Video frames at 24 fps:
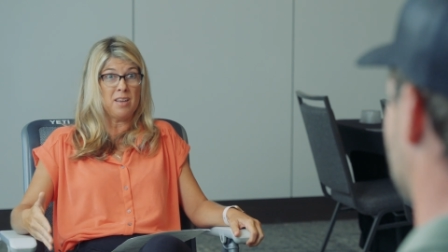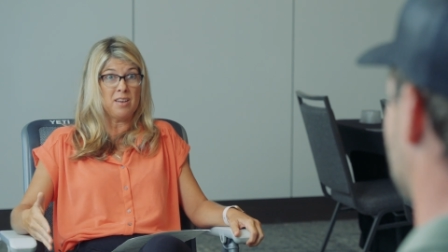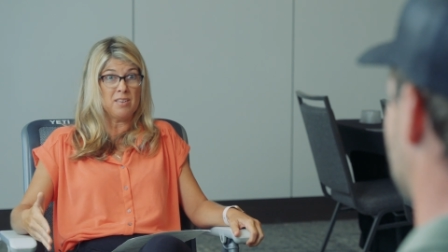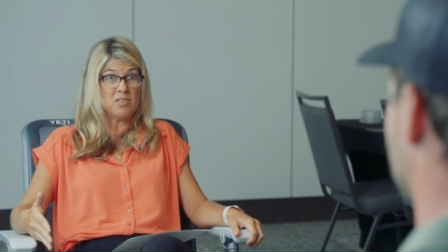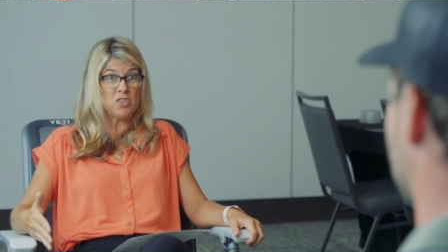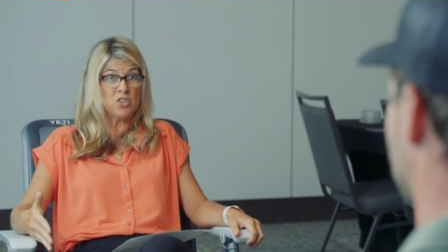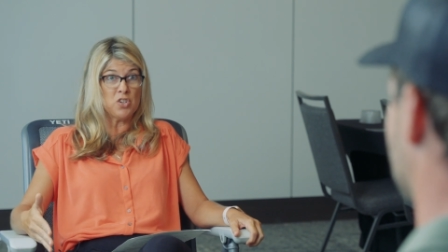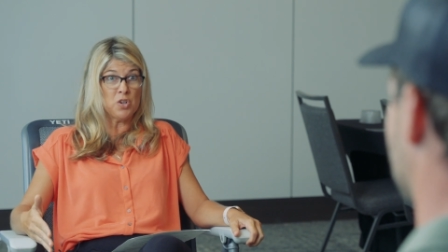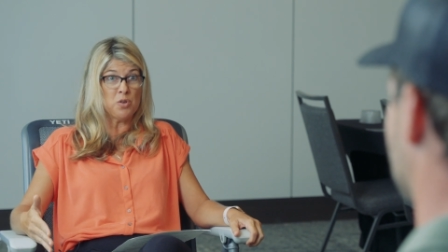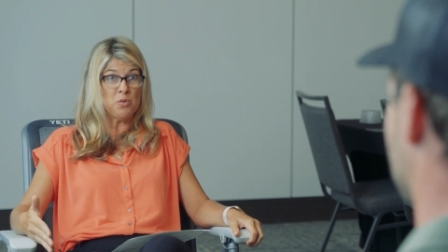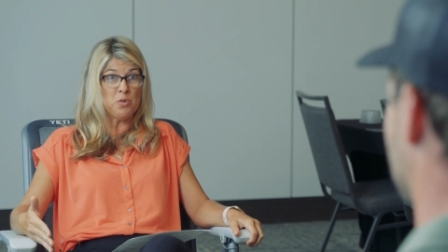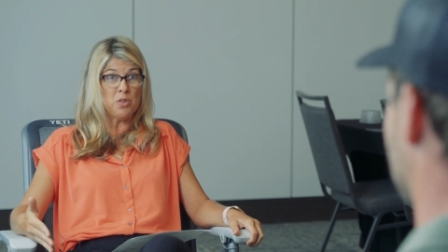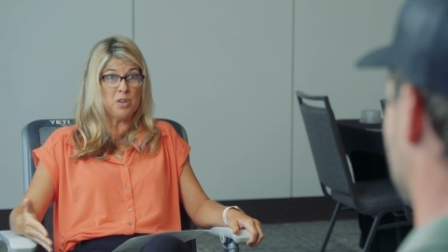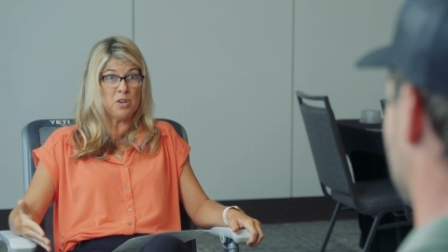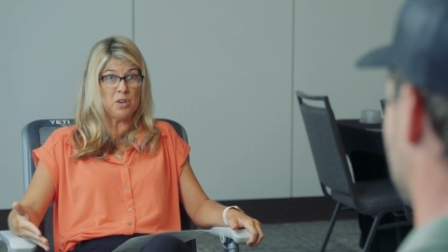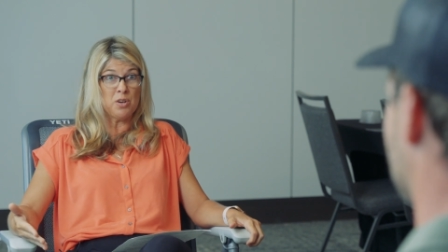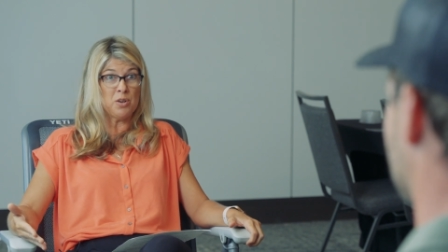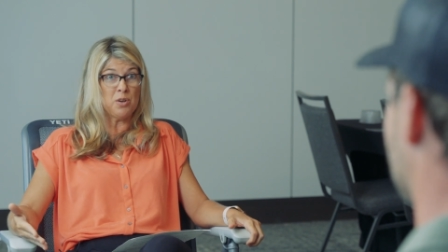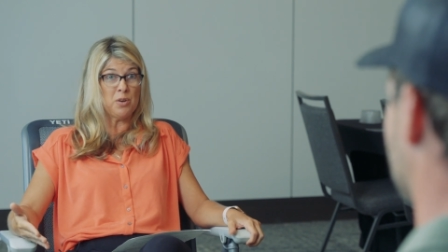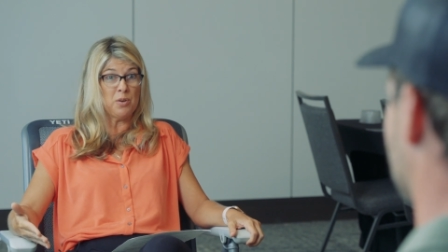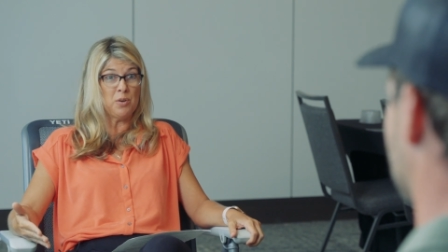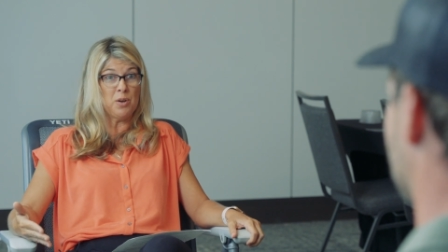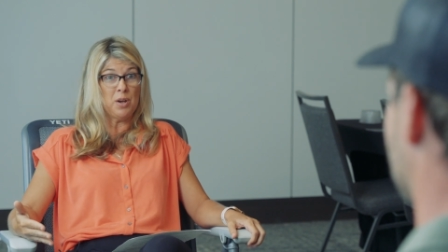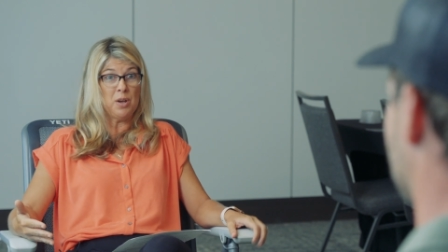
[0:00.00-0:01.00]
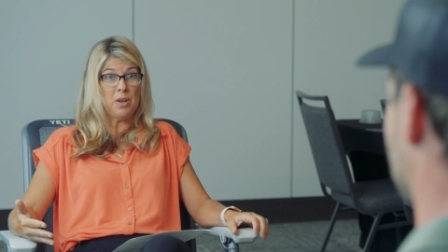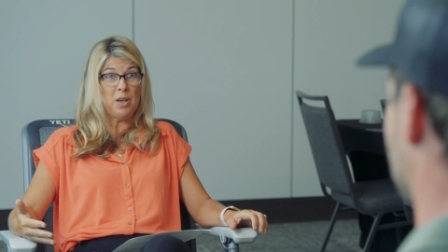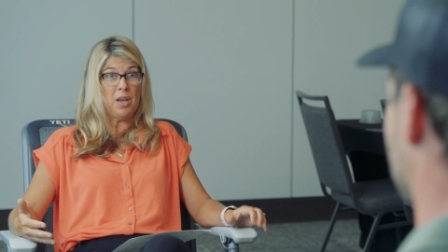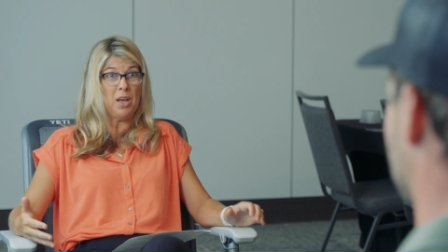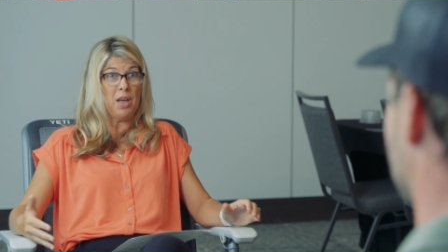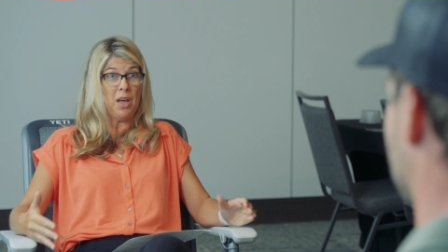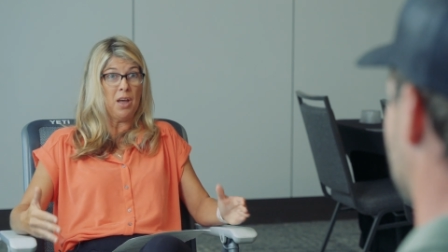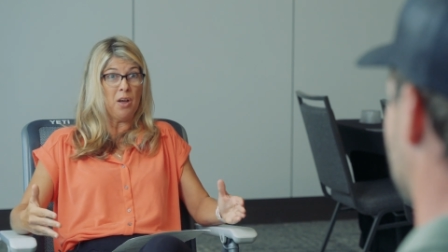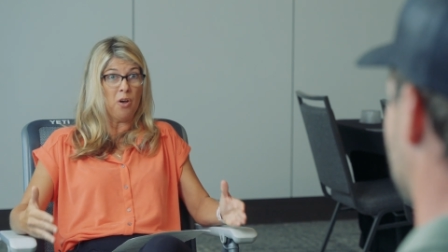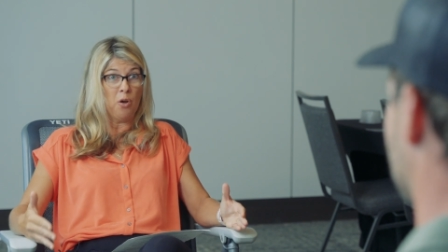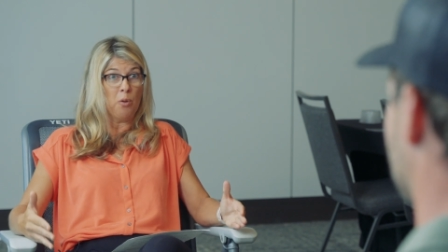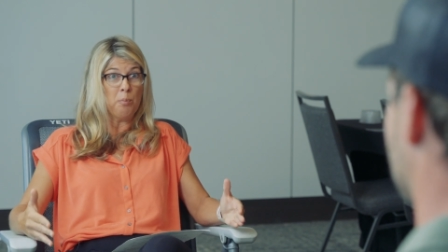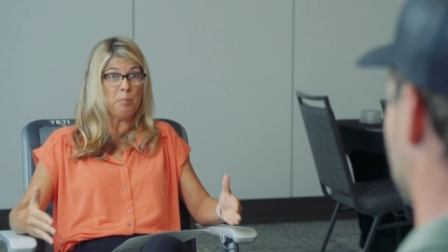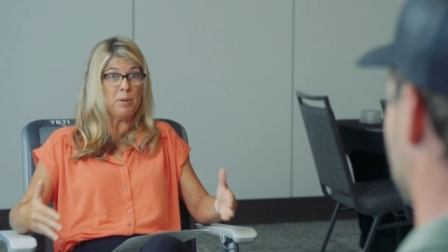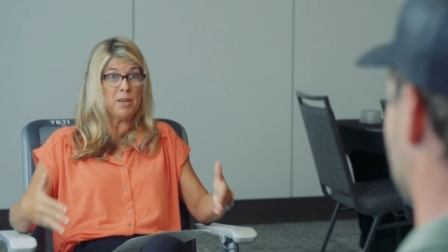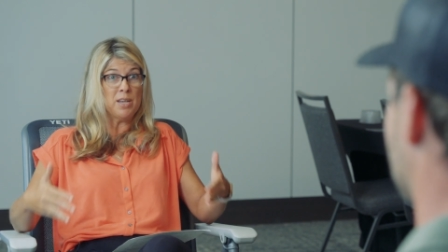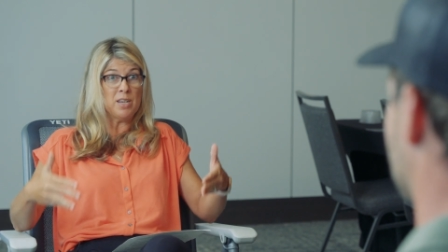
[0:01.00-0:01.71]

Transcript: show their help